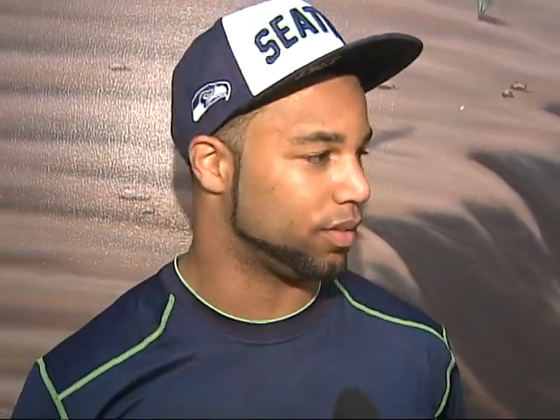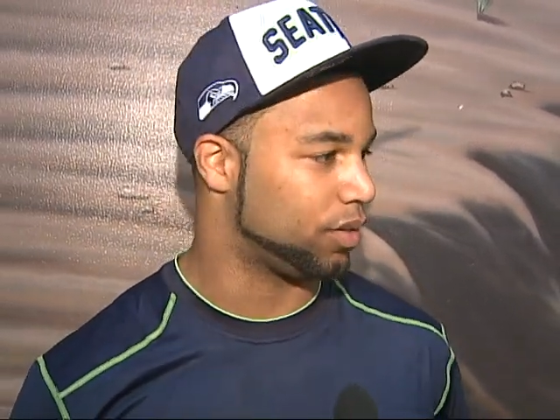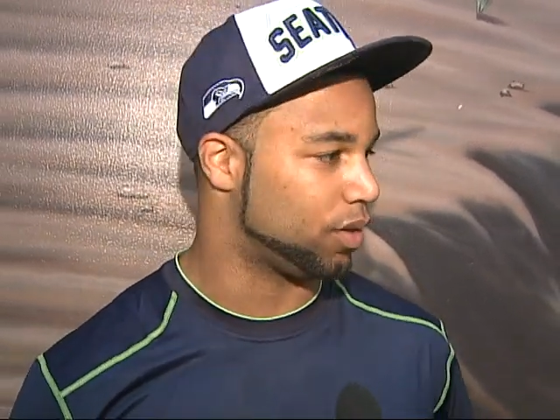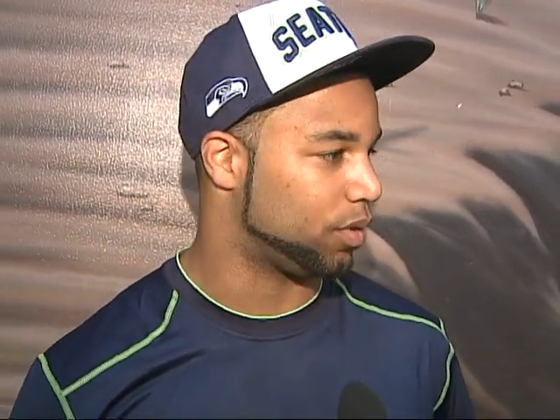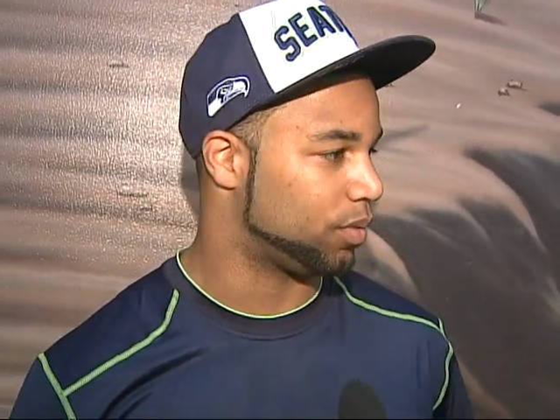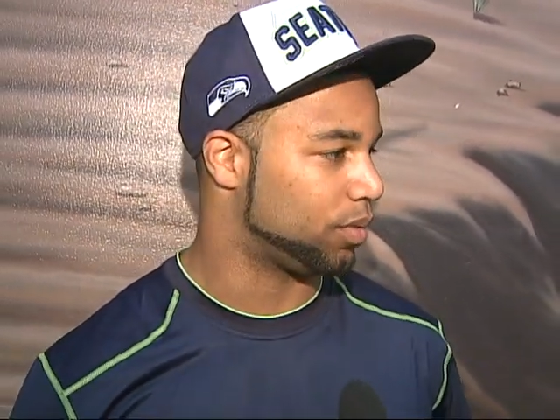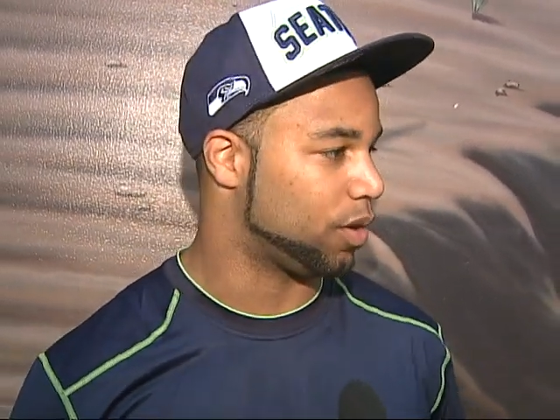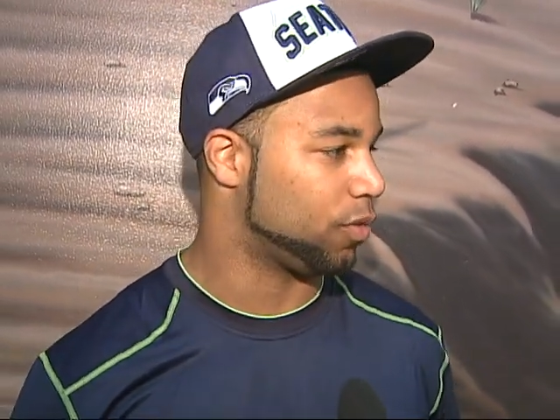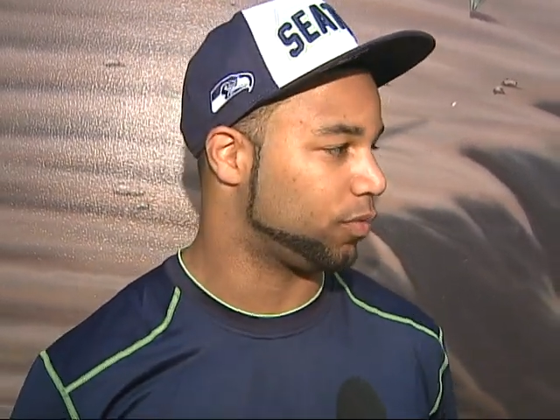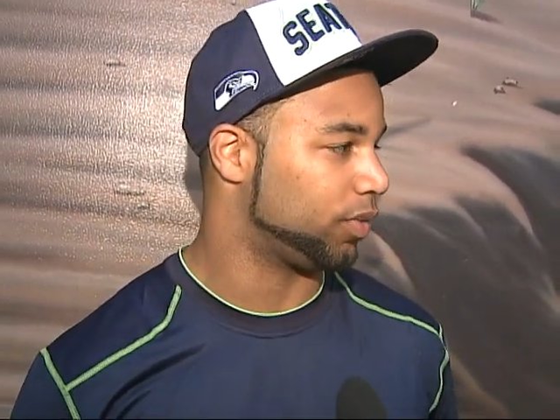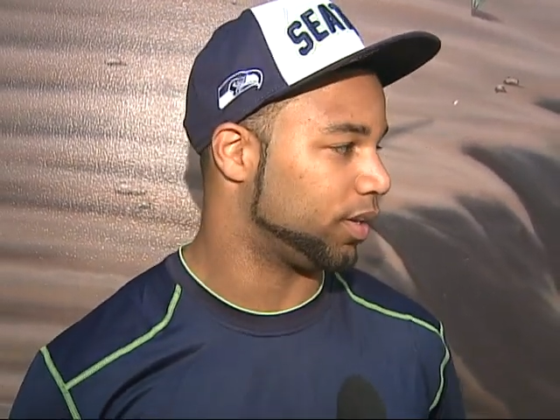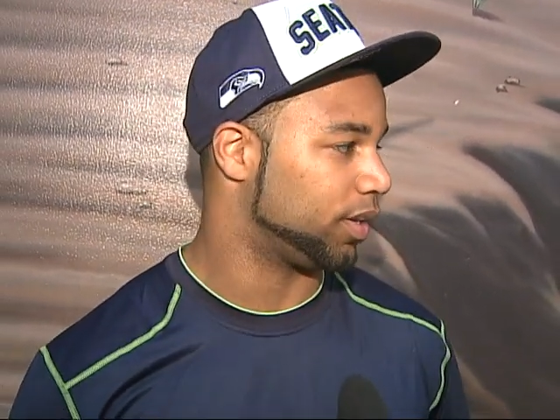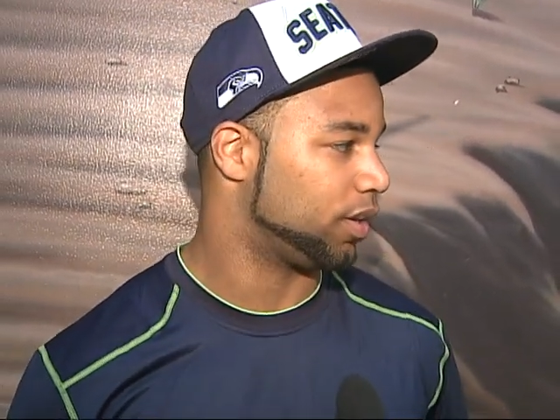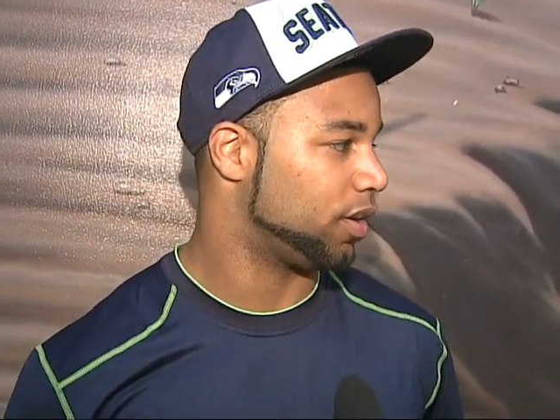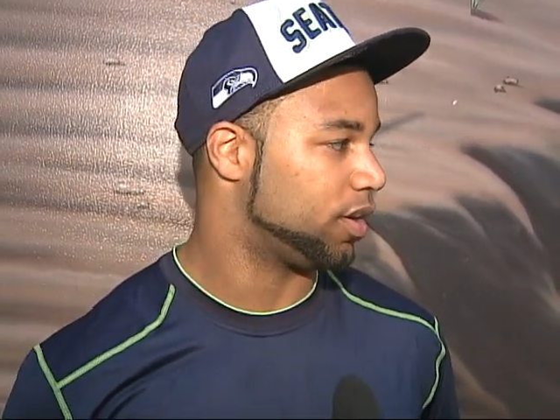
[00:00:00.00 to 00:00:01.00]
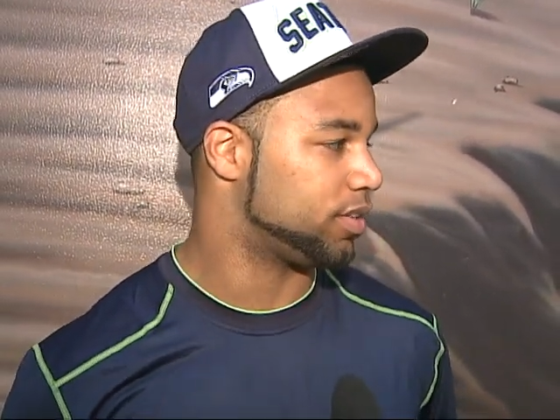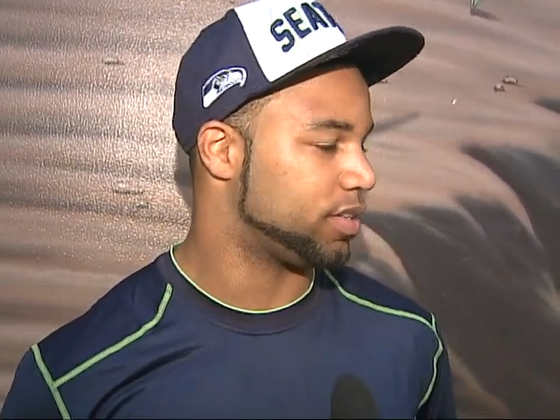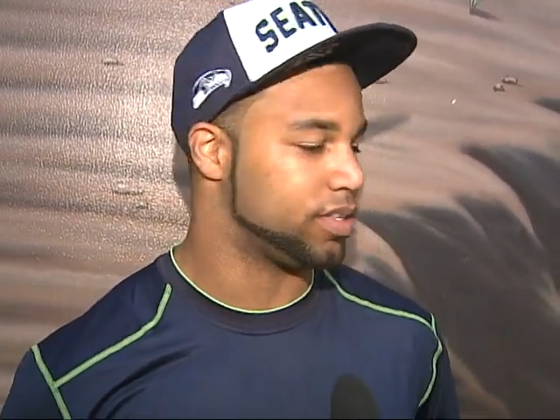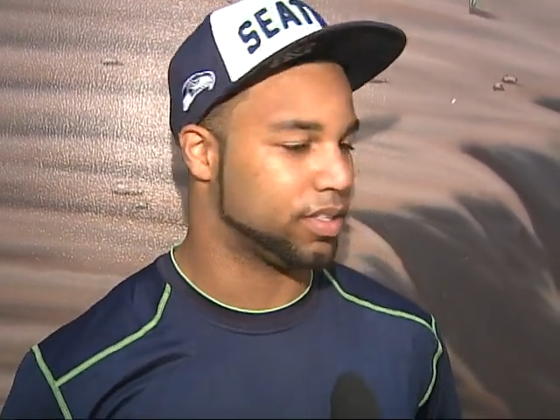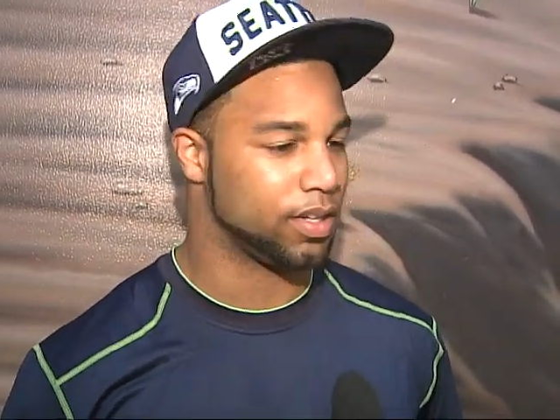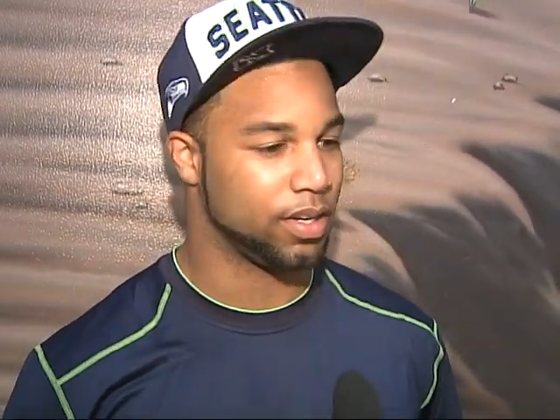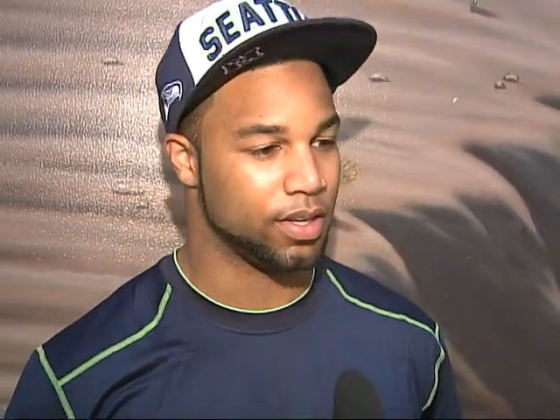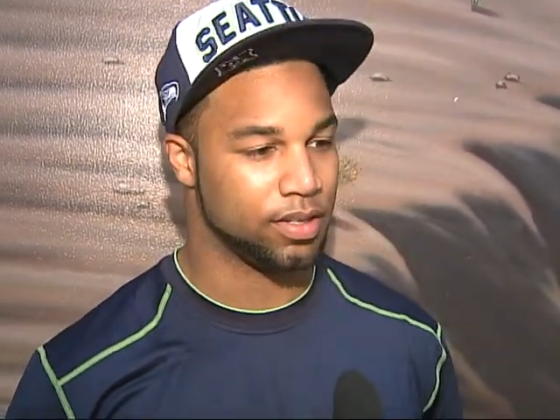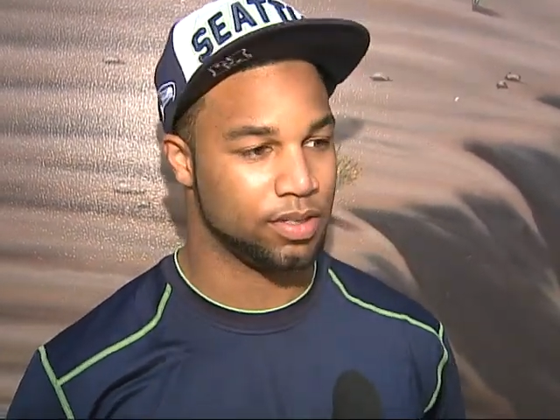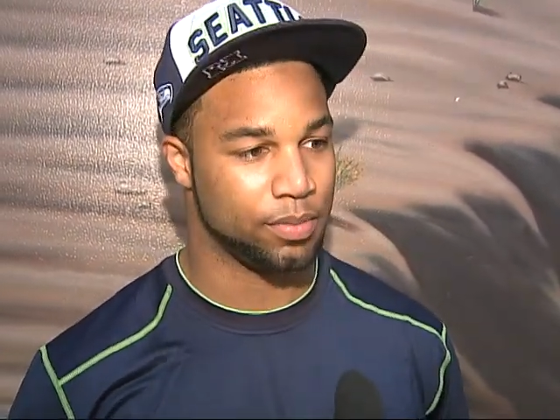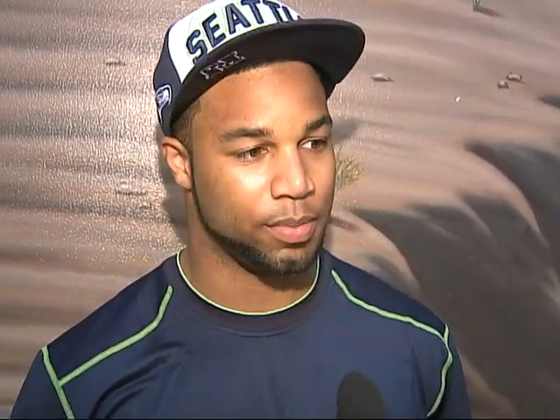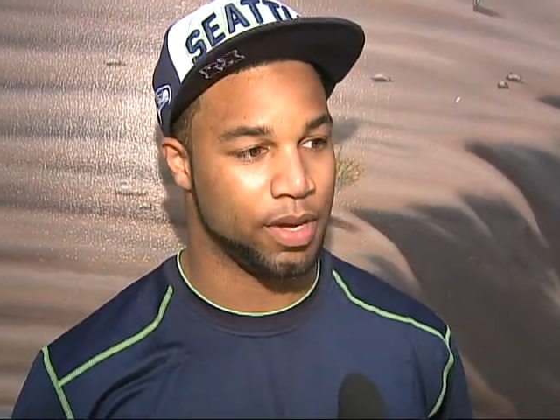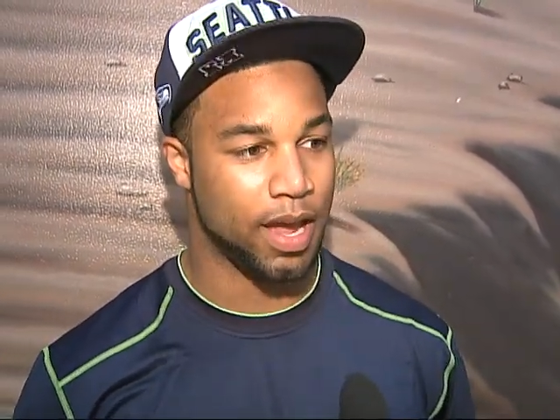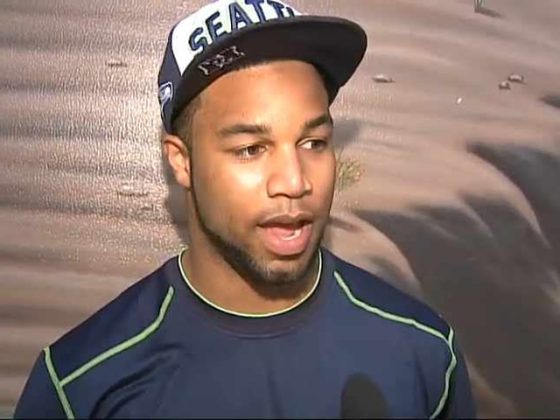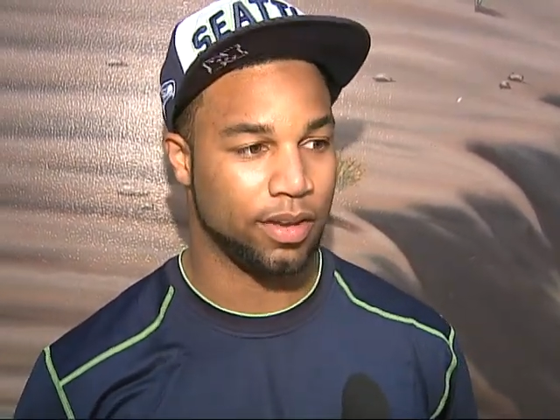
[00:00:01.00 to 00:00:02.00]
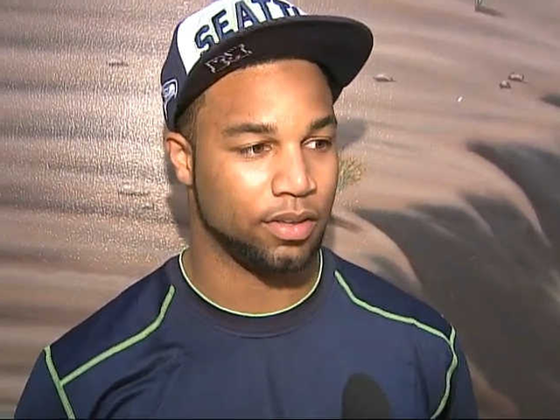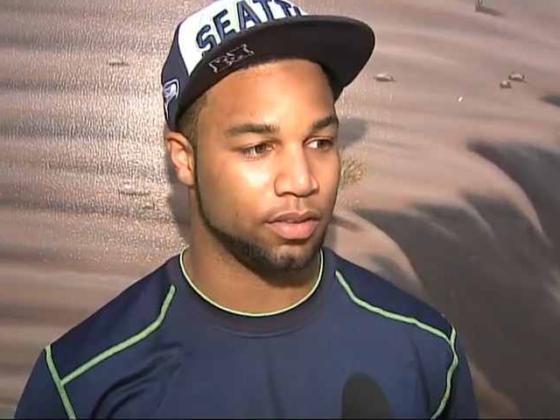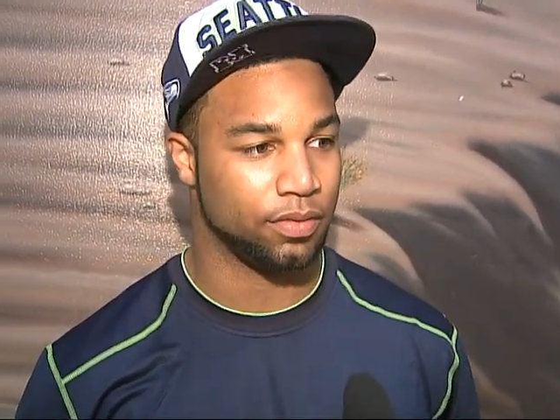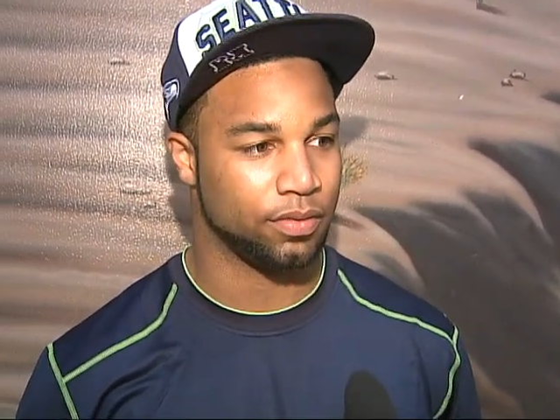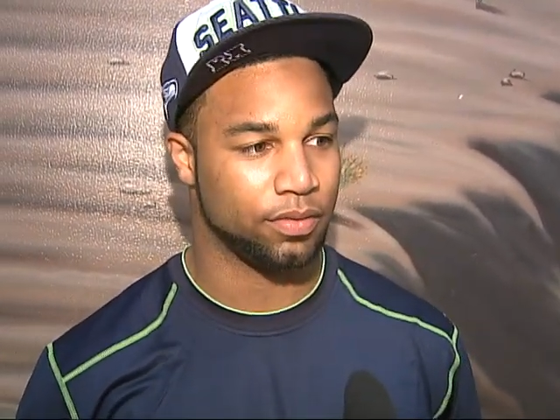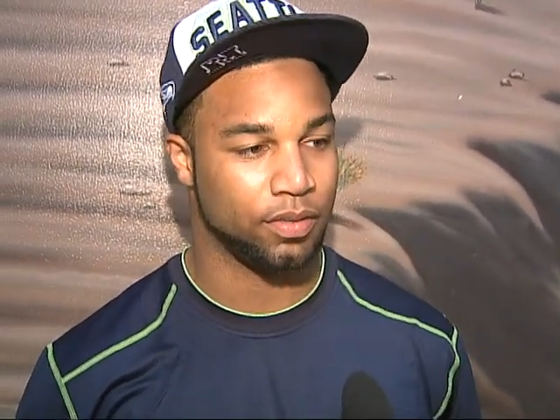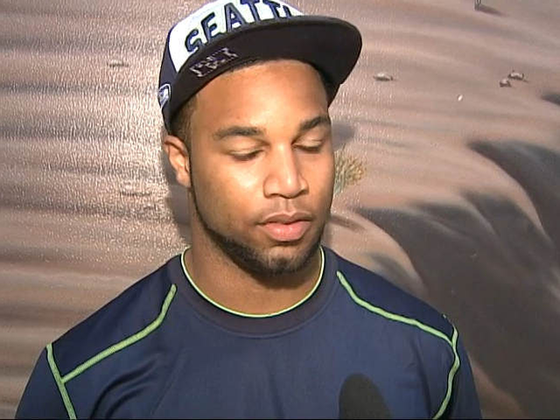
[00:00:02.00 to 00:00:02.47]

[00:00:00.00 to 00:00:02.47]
you know, hopefully encourage these kids to be active